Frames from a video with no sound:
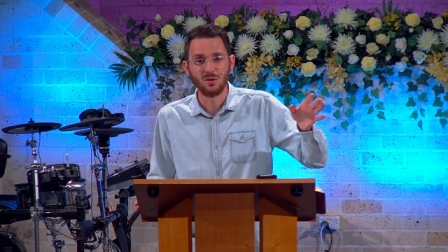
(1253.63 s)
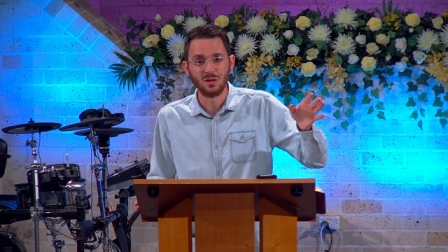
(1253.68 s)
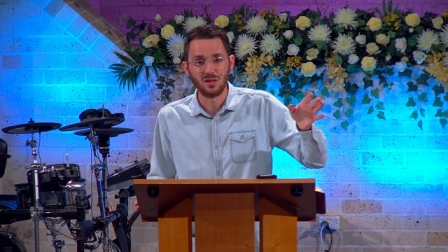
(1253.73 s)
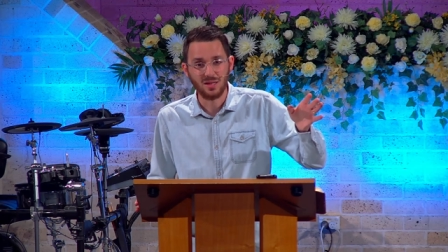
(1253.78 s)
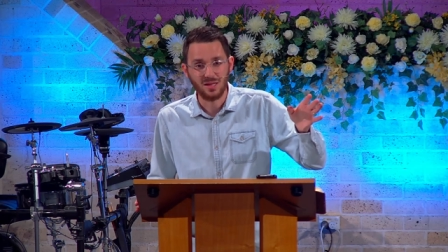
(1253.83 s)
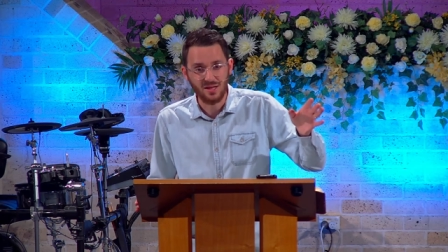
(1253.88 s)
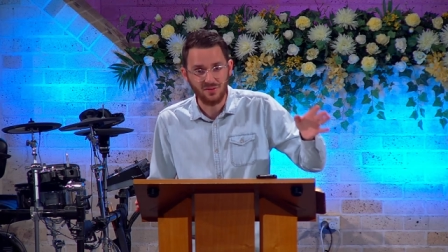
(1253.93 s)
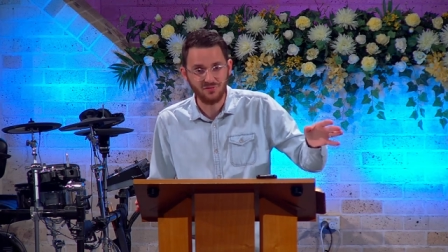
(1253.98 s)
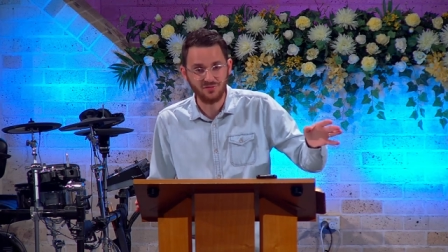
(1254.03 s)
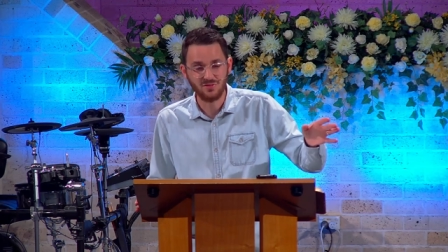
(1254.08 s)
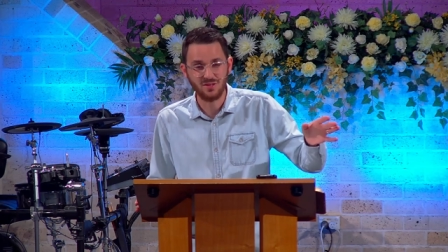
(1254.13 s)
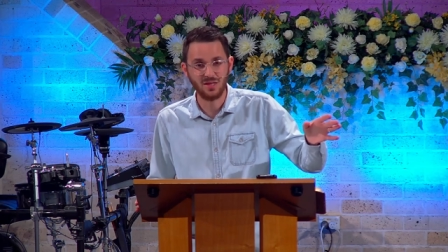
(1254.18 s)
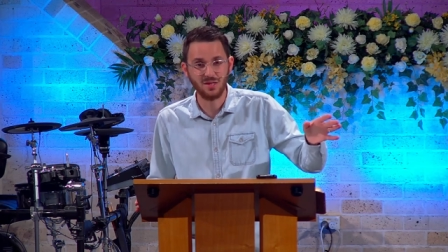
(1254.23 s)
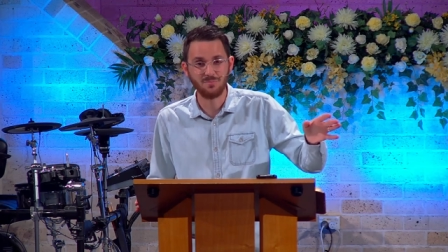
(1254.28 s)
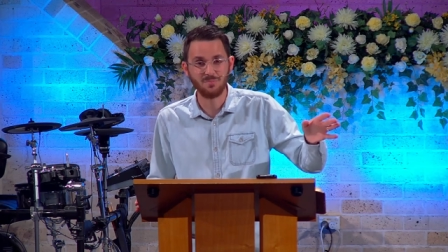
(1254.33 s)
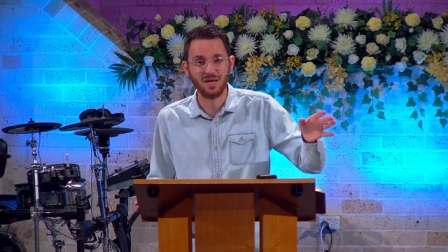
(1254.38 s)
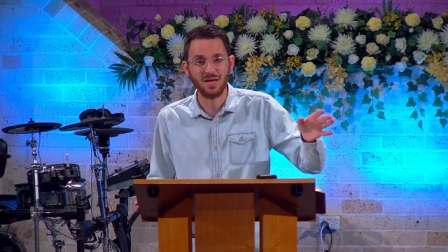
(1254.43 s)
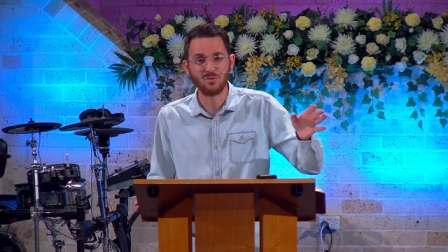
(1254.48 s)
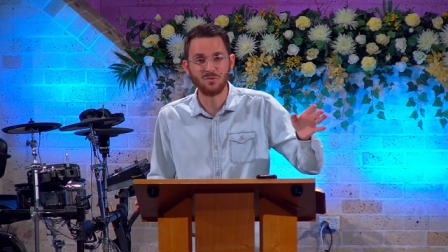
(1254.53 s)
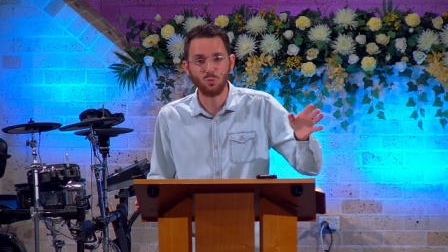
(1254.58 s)
left
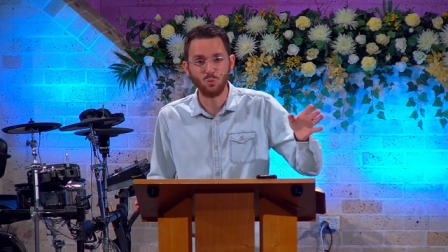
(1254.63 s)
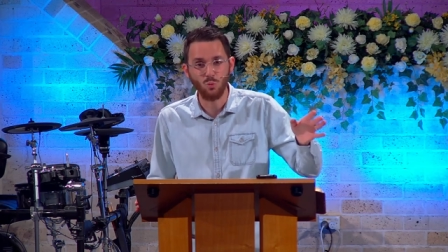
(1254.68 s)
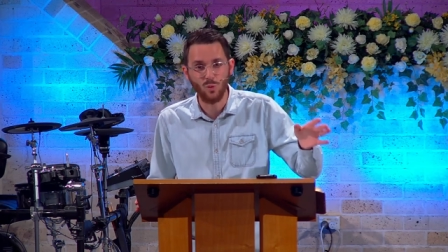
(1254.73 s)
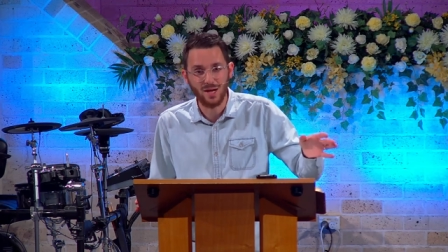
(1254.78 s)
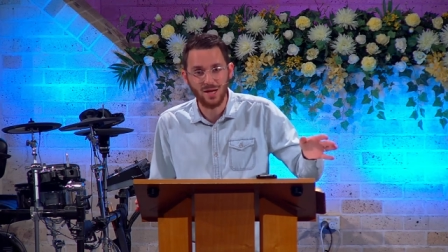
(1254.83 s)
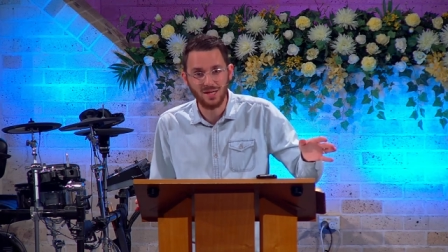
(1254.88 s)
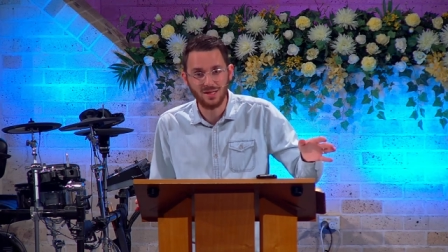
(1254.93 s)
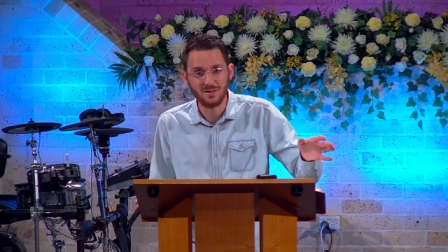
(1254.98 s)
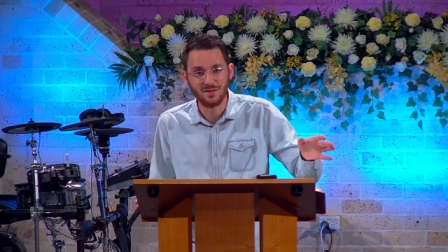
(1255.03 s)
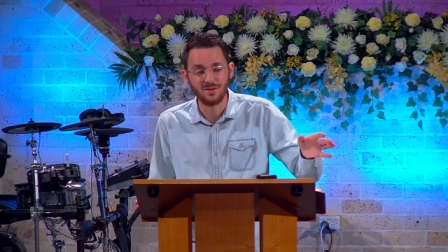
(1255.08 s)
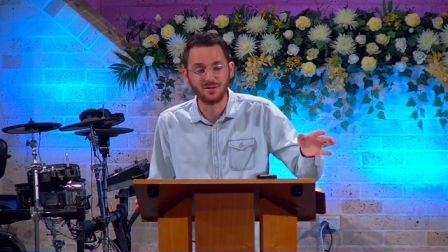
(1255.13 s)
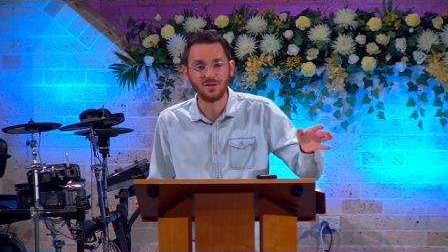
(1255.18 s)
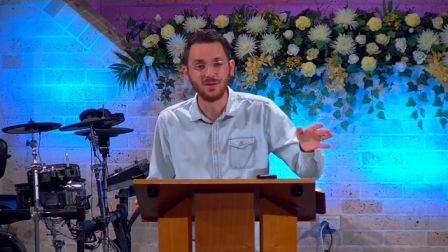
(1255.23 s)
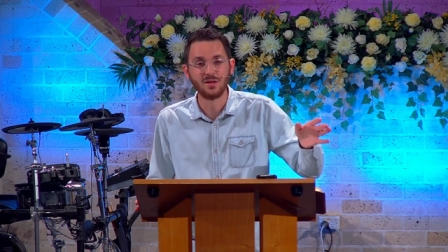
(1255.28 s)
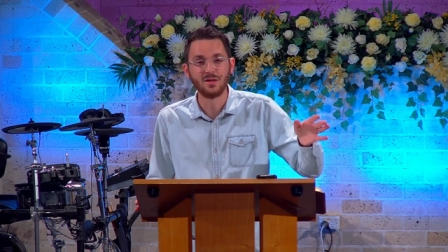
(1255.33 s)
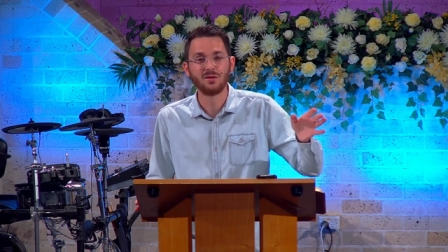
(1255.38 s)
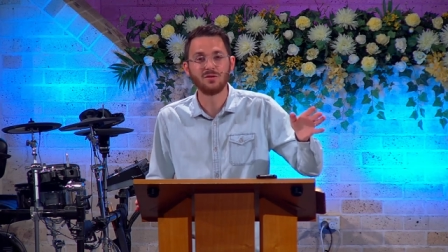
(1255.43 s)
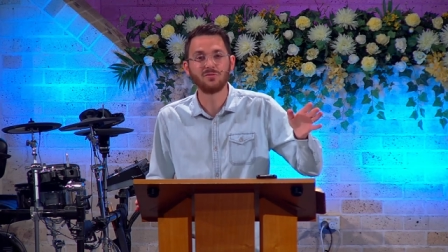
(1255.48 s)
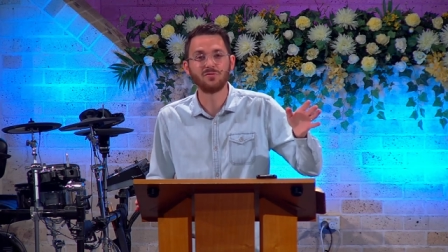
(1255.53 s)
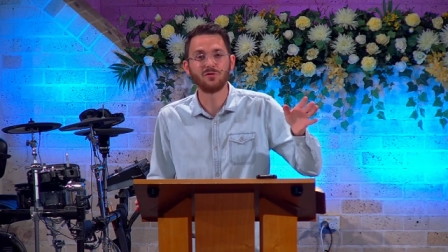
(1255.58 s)
him and waited
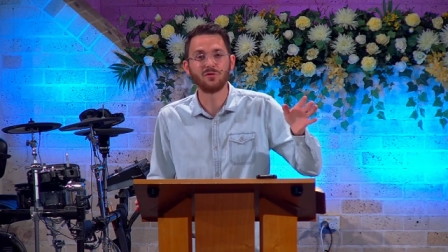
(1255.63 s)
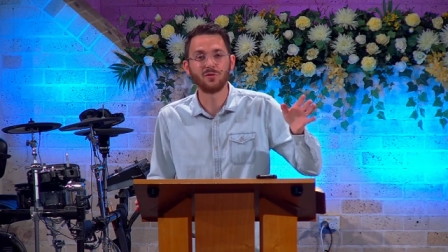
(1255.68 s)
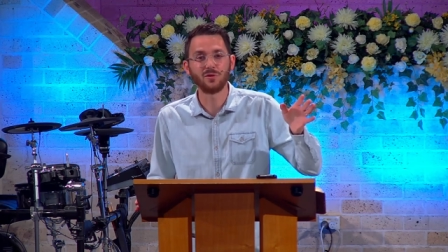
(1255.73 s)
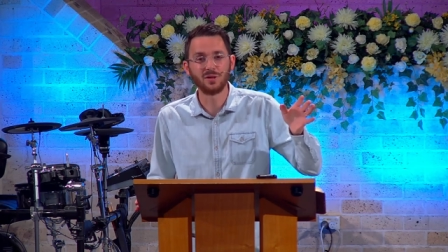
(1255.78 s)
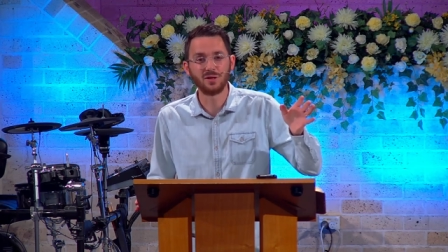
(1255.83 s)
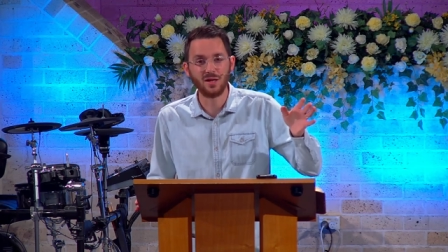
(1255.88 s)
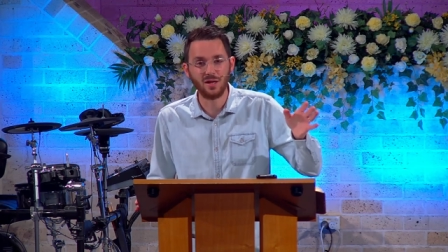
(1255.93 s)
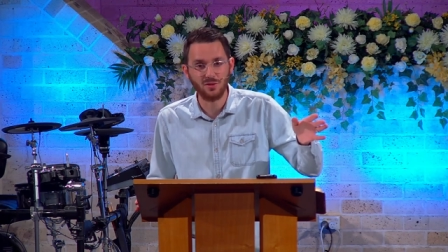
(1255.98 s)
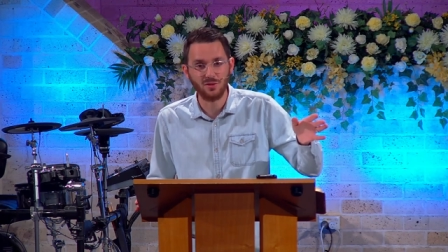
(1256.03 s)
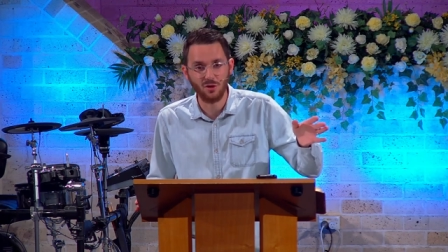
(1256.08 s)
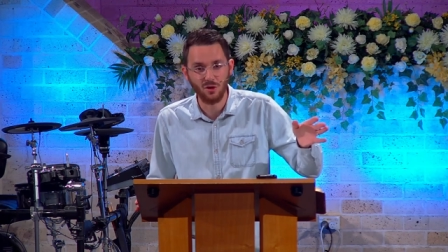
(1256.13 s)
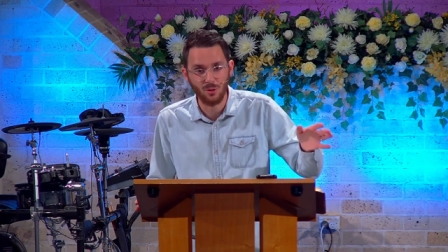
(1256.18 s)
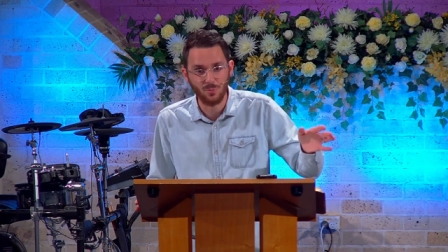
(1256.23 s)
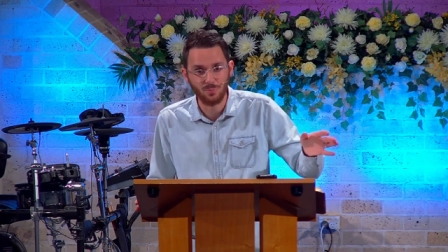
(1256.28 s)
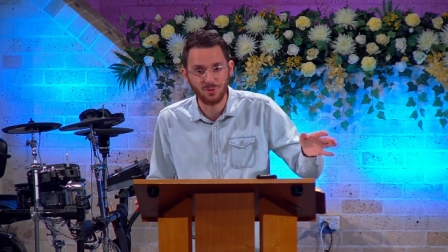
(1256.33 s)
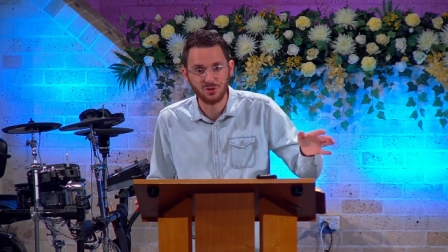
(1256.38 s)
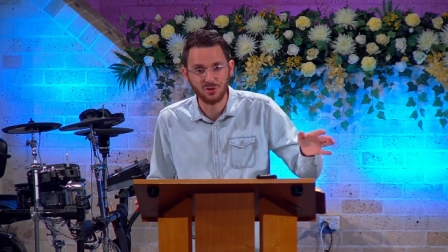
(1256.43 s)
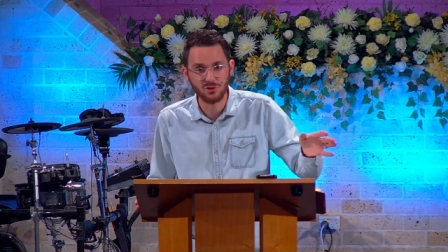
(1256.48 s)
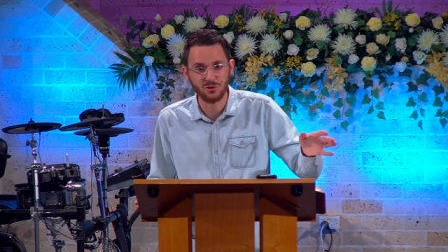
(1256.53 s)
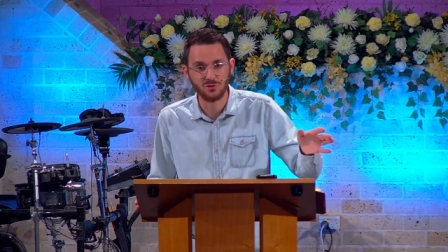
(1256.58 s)
for another
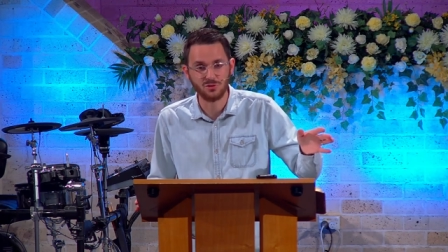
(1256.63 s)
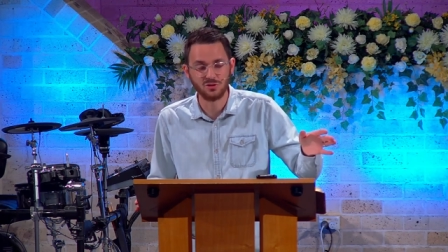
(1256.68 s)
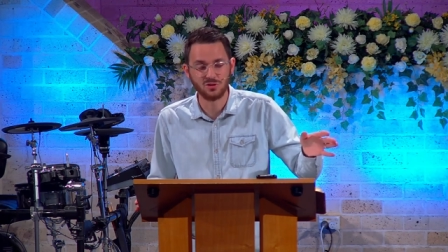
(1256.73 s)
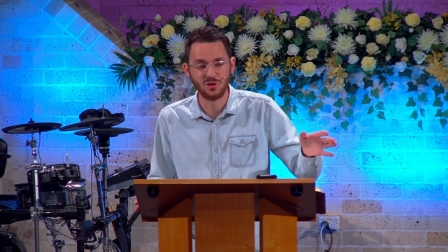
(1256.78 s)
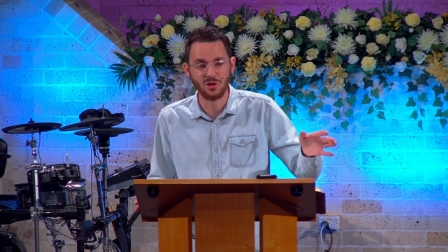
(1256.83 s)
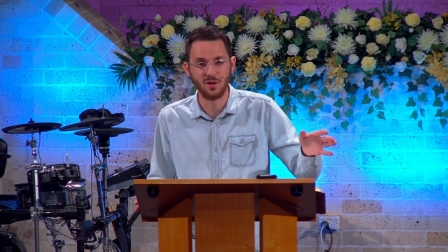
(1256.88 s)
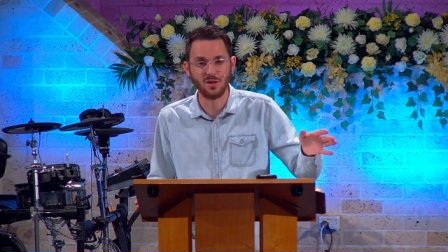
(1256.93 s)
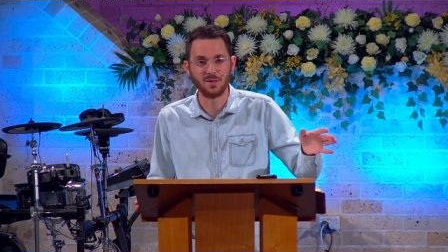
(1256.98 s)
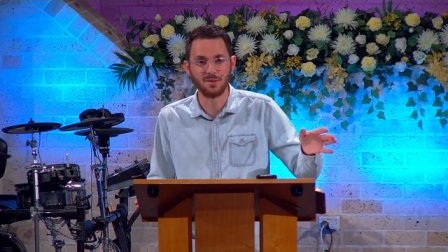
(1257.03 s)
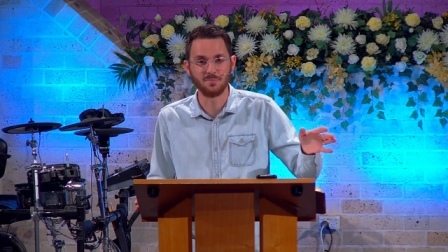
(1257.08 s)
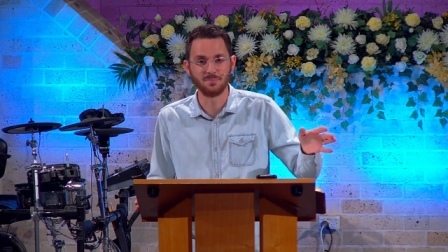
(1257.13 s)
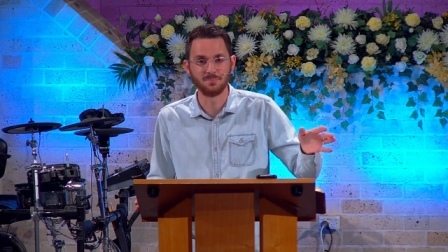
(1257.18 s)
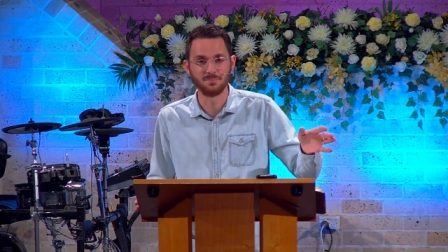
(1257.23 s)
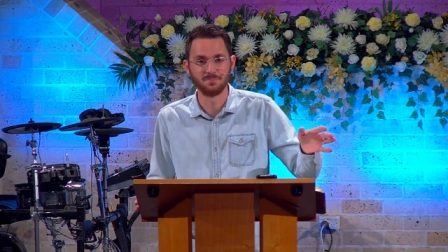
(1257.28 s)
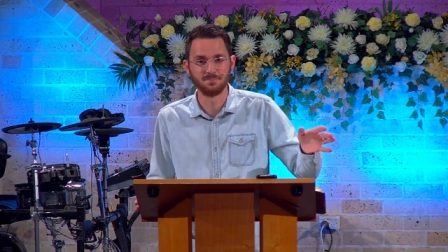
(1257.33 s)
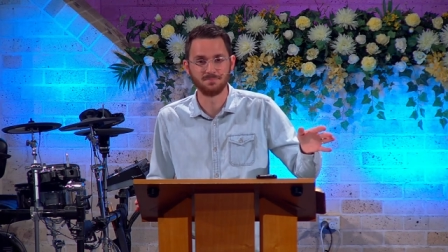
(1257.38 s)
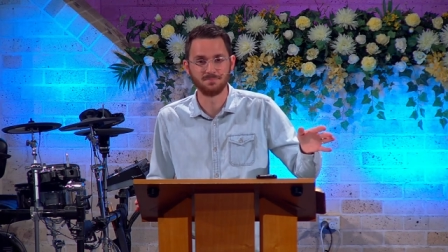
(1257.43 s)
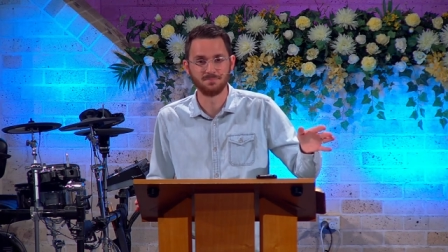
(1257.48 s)
opportune time.